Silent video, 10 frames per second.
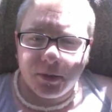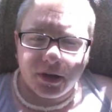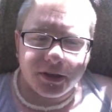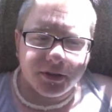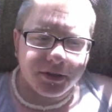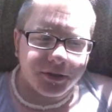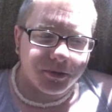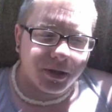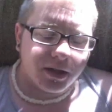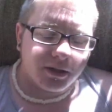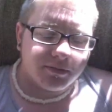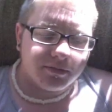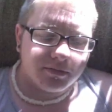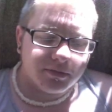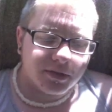on YouTube um,
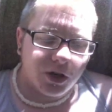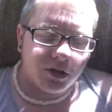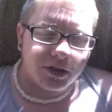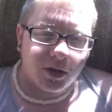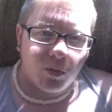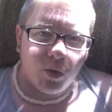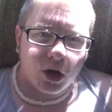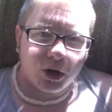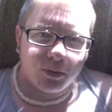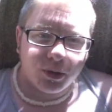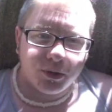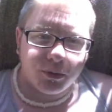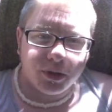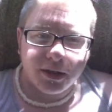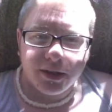call it a water boob.